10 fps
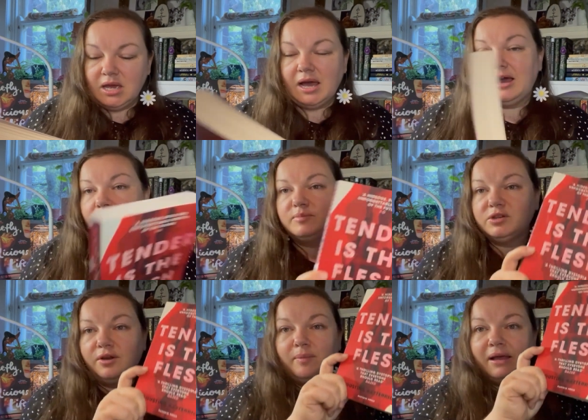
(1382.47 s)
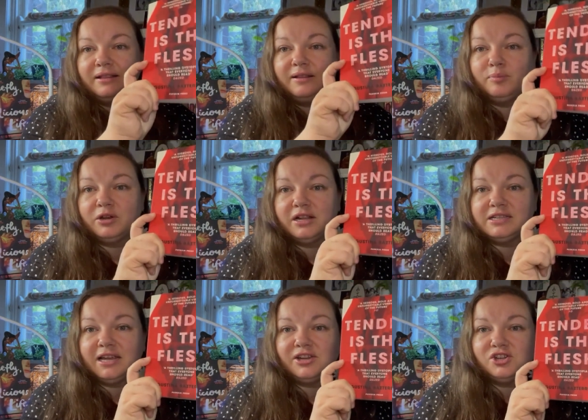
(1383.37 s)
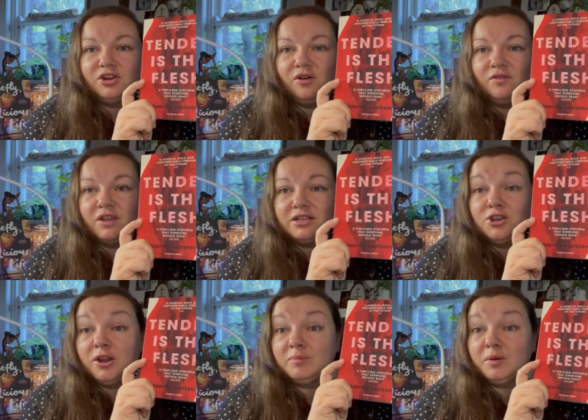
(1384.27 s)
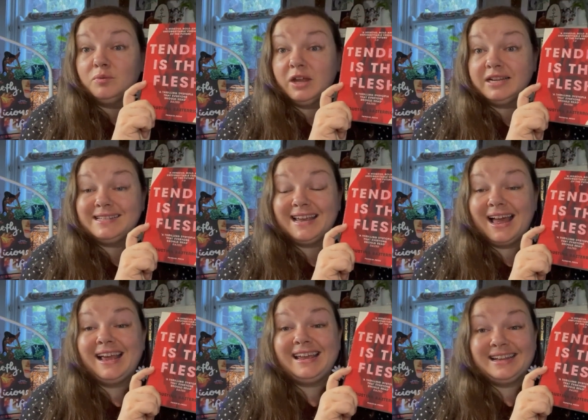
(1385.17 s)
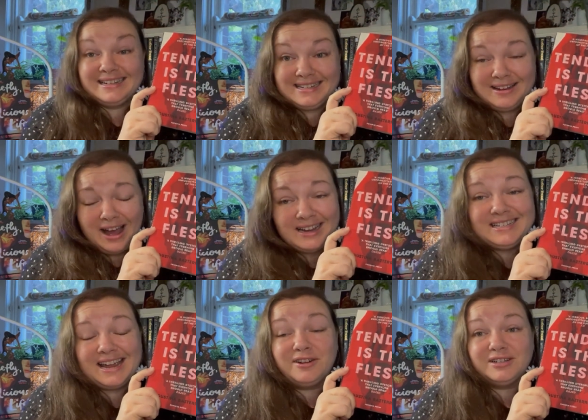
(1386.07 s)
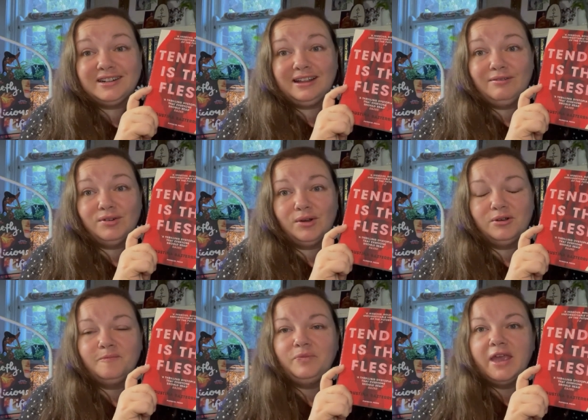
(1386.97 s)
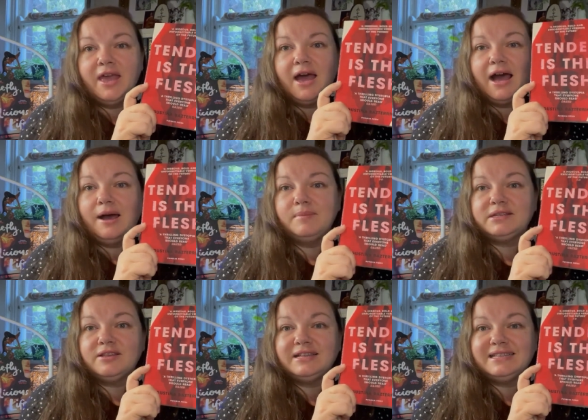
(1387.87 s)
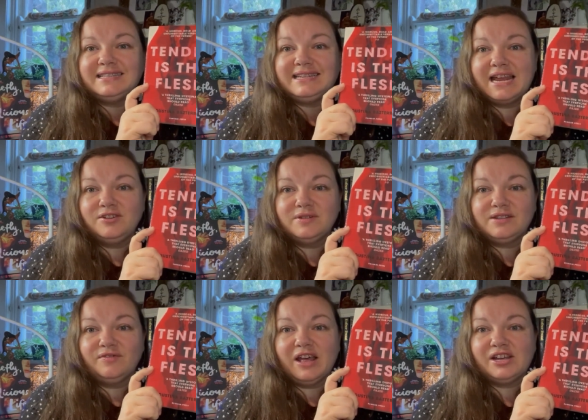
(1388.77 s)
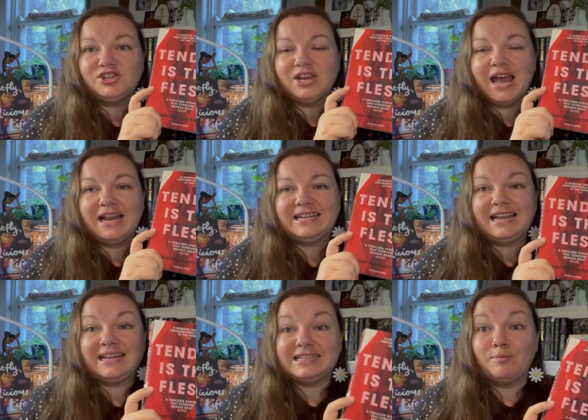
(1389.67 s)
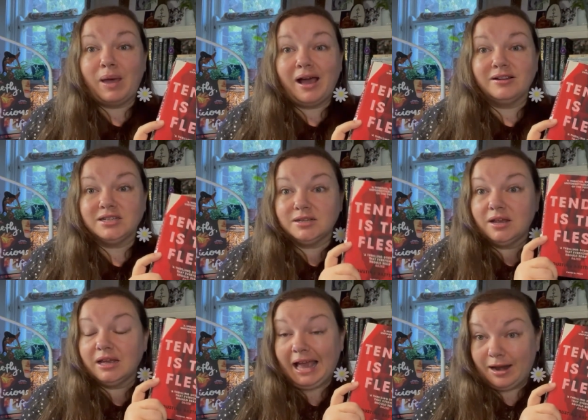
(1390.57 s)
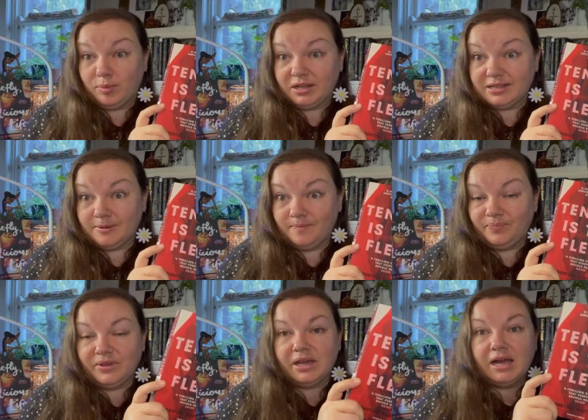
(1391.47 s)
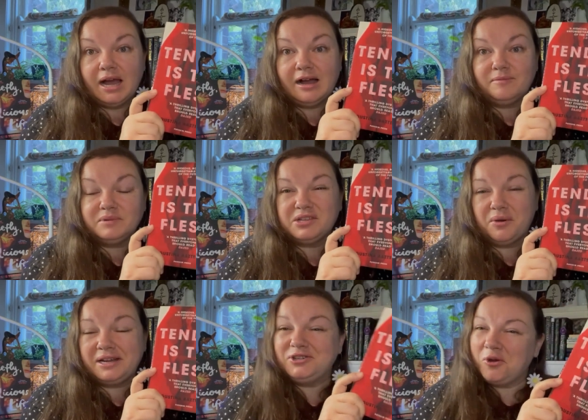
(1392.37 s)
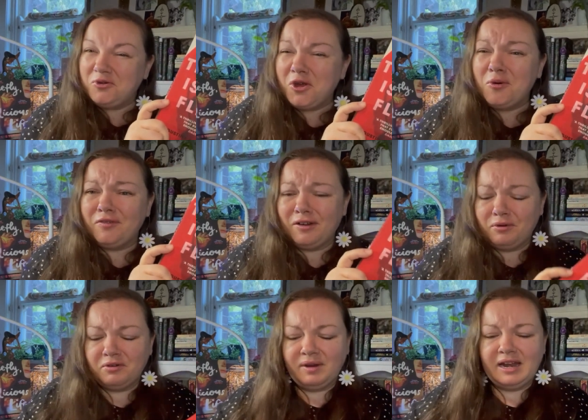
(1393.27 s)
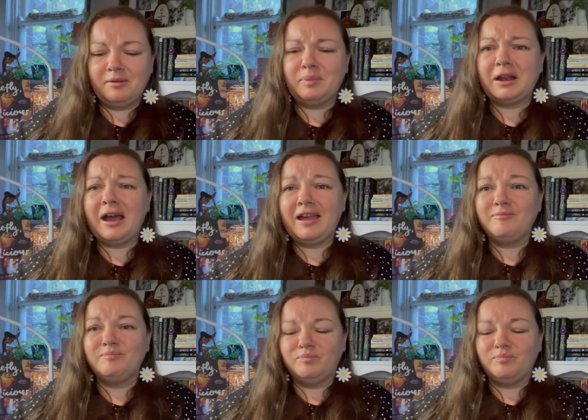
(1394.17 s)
Um, sorry about the pronunciation of that surname. that, that is undoubtedly wrong. Um, so this is Tender as the Flesh and it is about cannibalism. Um, so I don't know if I want to read it, but I